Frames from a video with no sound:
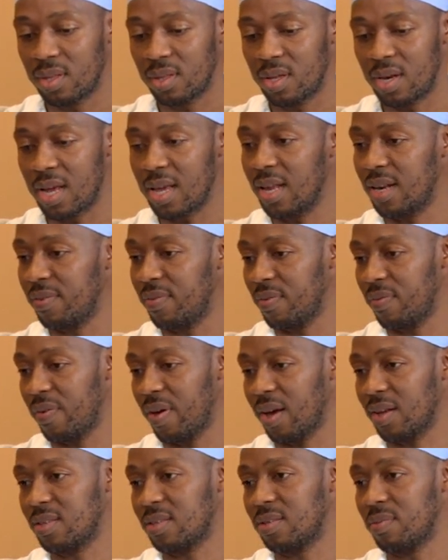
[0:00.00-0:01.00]
the negative
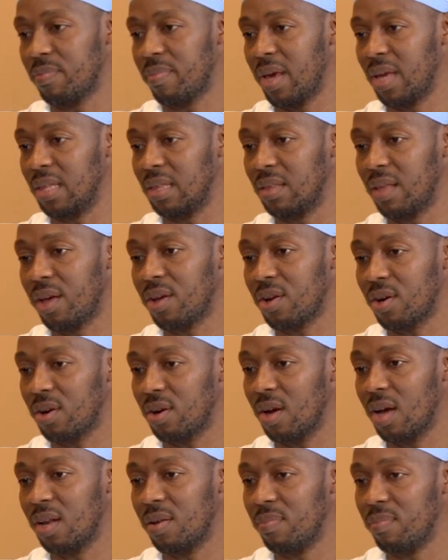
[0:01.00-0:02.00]
effects may
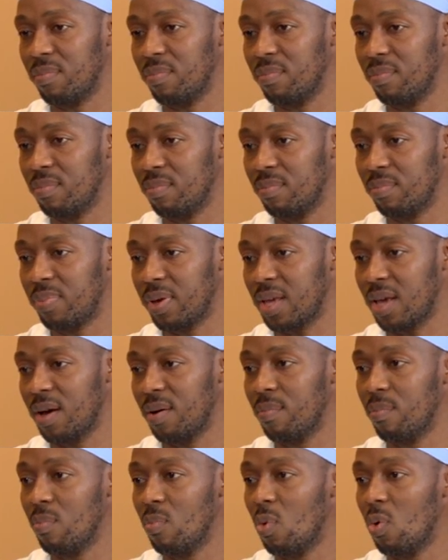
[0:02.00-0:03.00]
linger and
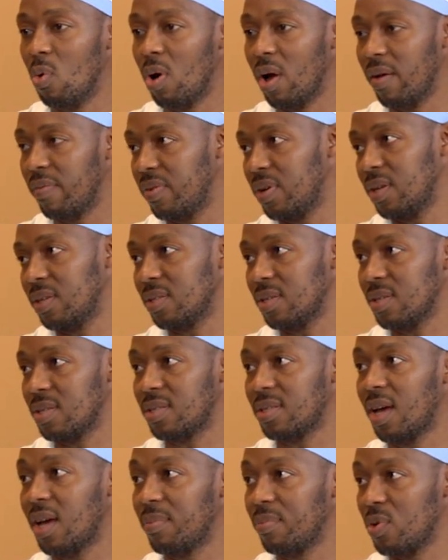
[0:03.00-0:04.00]
become more evident as
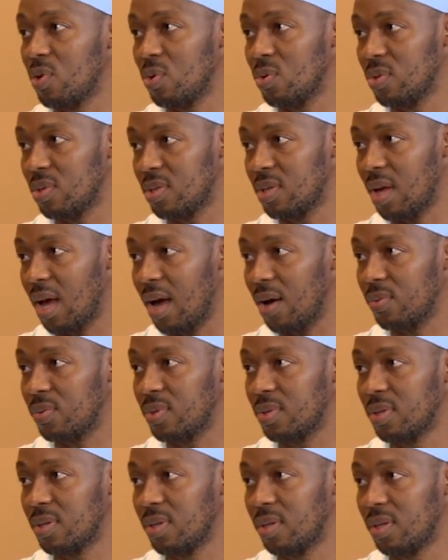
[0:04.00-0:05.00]
time goes
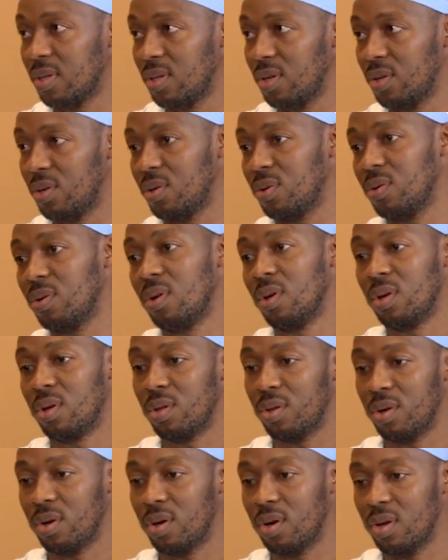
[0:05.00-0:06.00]
out. Mm -hmm. You know,
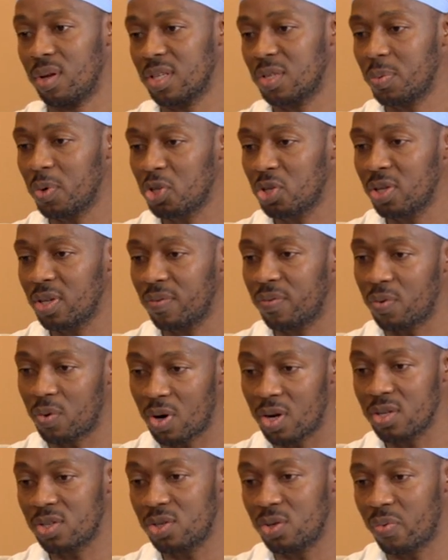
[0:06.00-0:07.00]
uh, especially
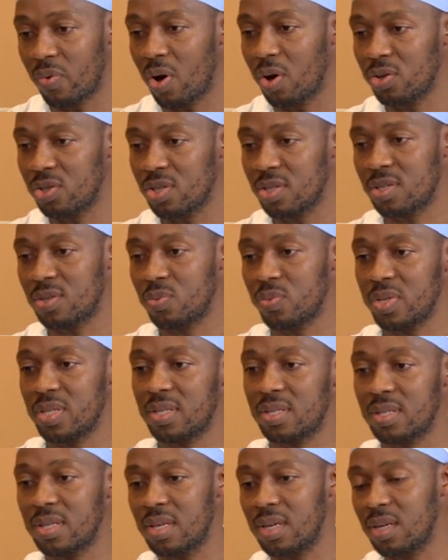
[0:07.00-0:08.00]
for us urologists, we
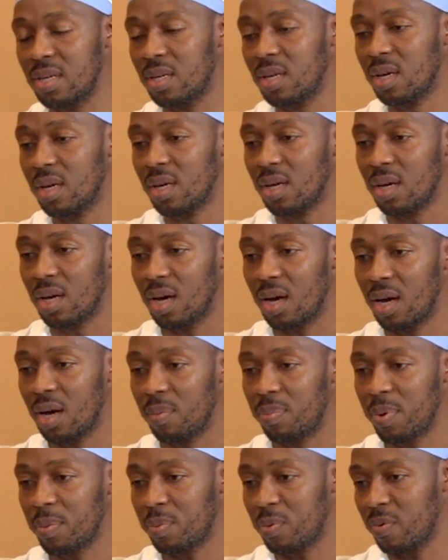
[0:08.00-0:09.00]
see
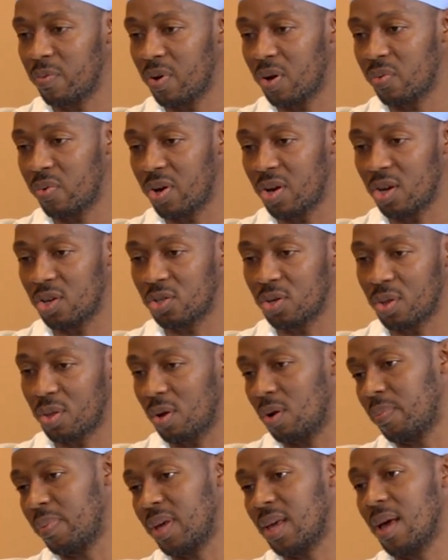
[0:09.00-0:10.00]
uh, people who've had radiation
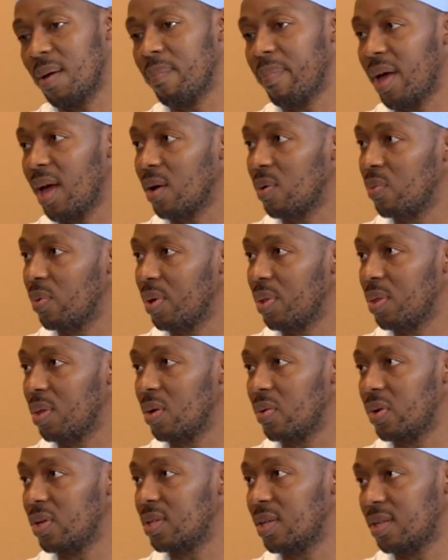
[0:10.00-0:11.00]
therapy come back with
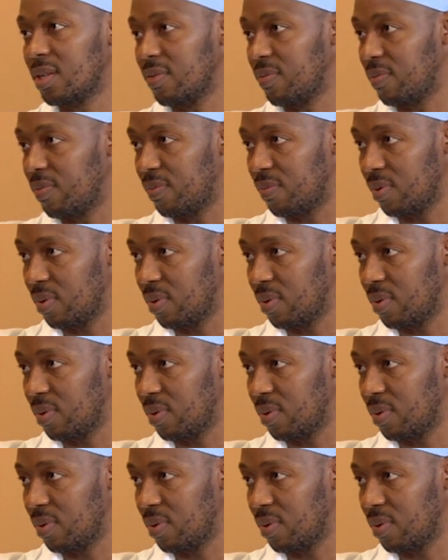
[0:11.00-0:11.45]
irritative